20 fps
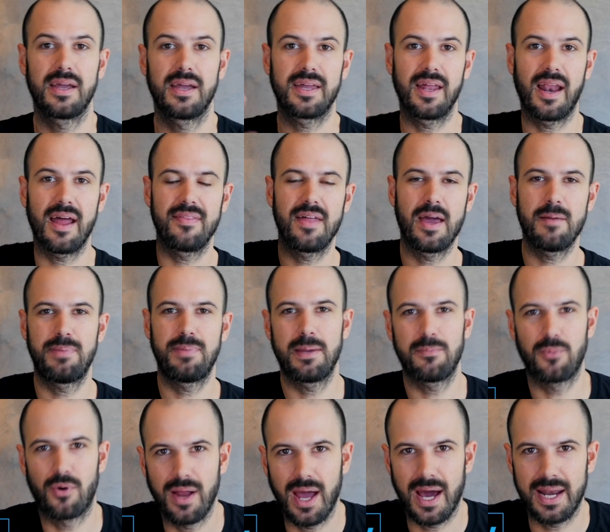G'day there, Pete
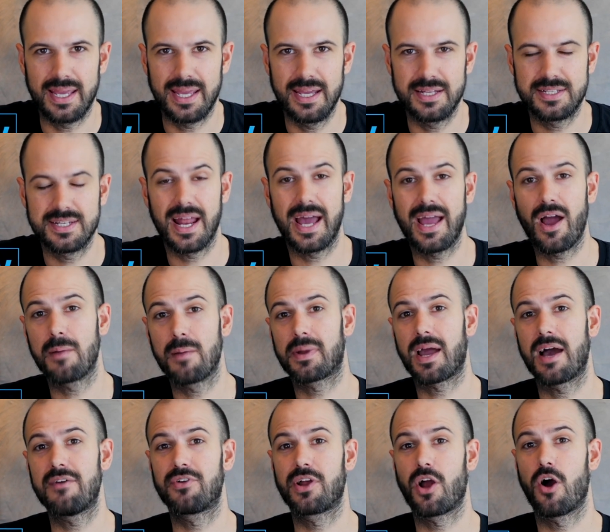Moriarty here today. I'm
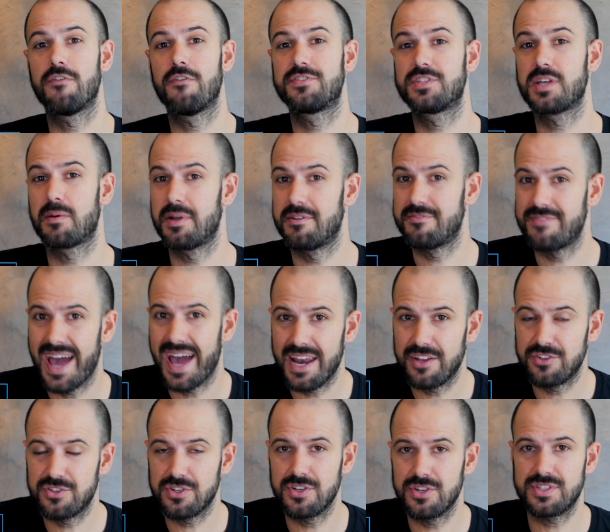covering off some
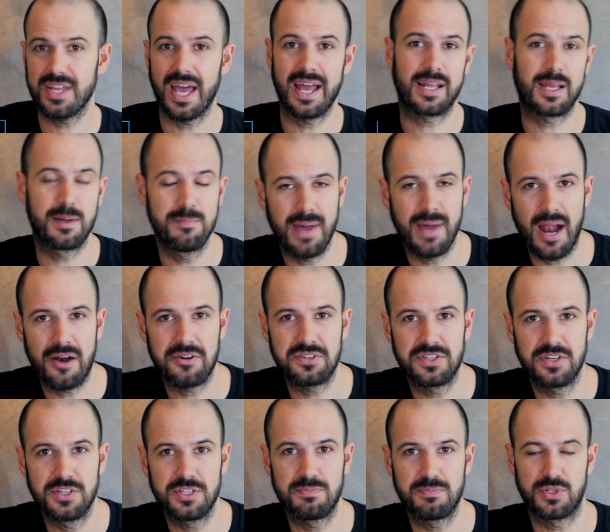advantages and
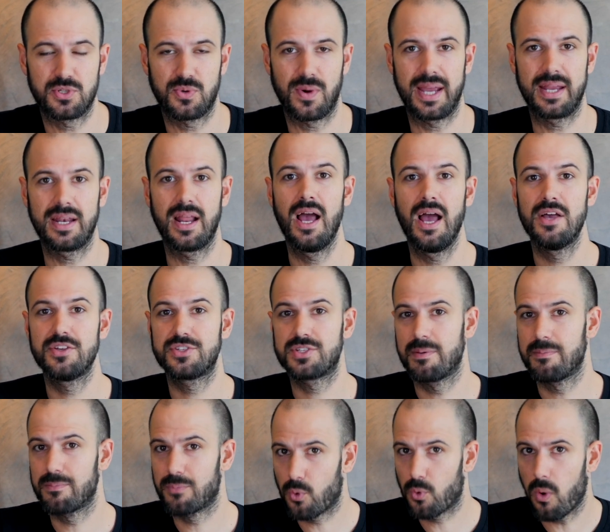comparisons between
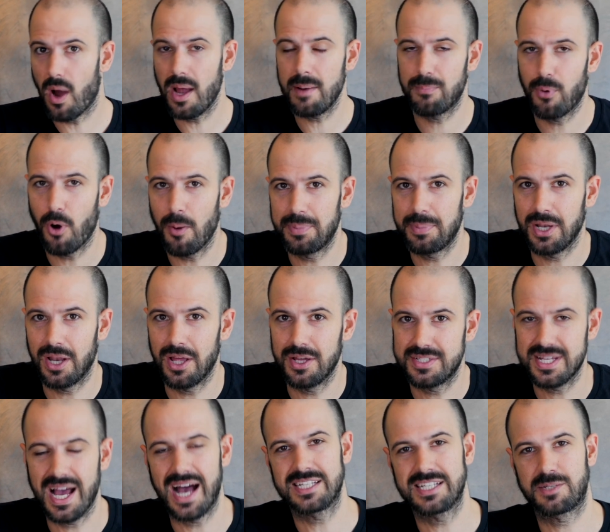some quite popular
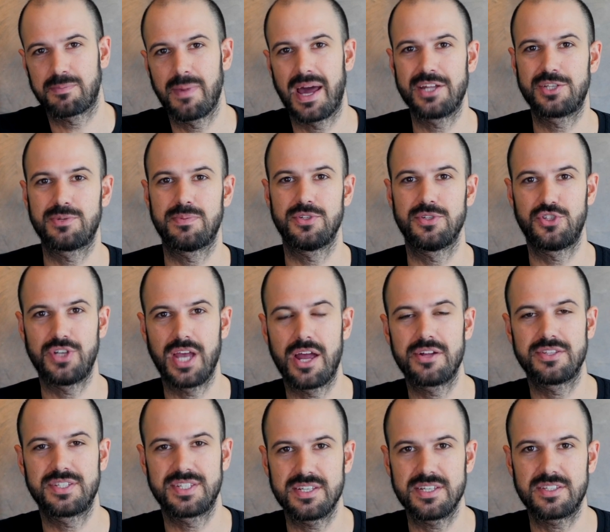task management
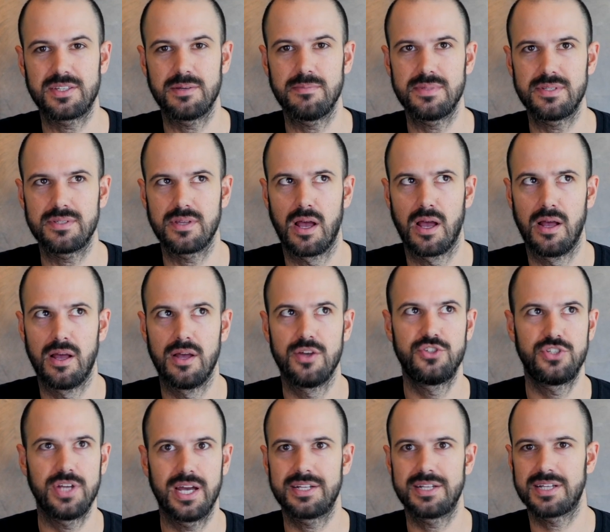shared systems
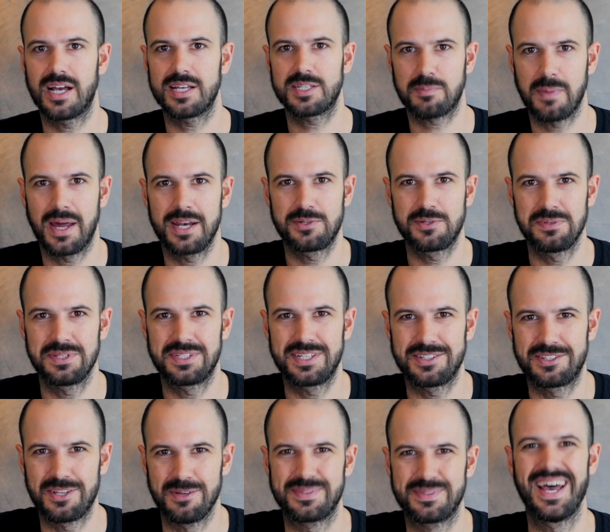shared task management
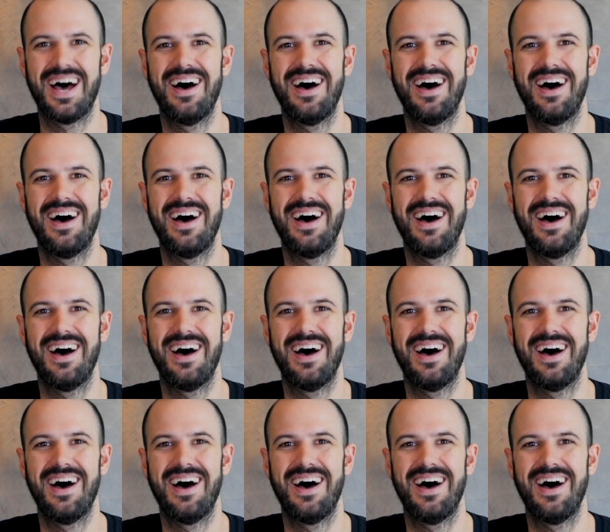systems.